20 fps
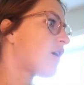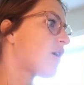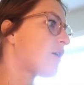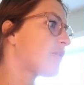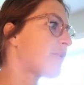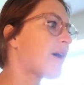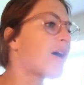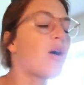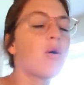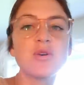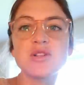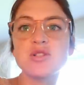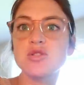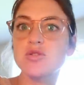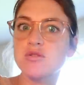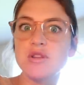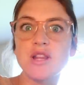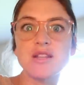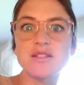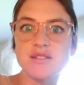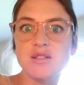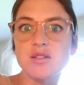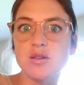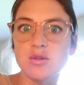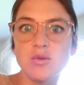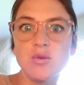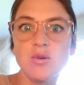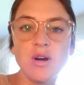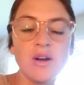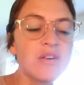I always, that's the
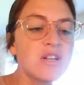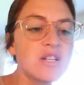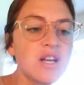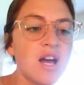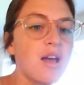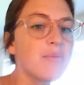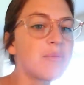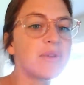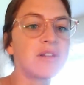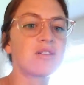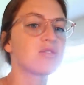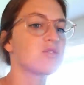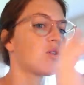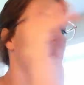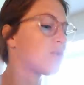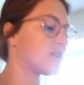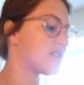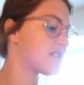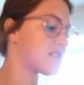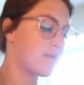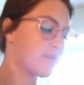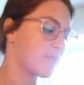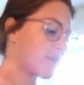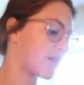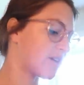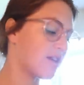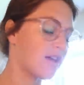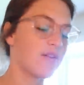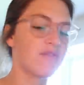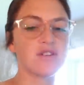goal every time, and there's always
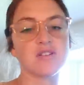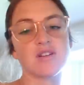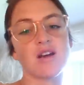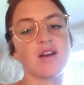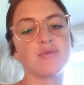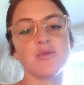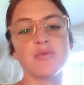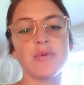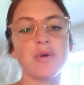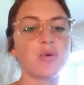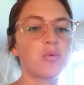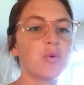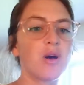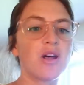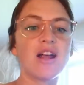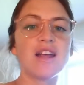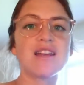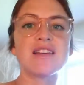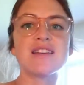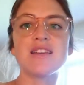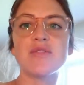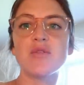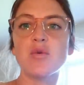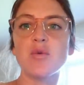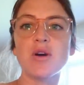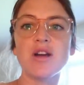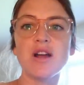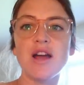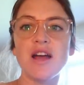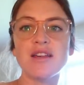something every time, no matter what. I can never
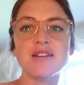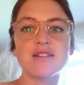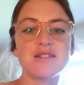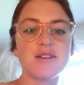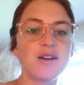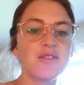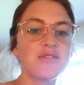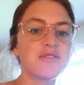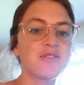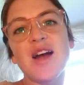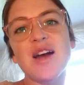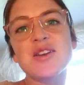work ahead enough.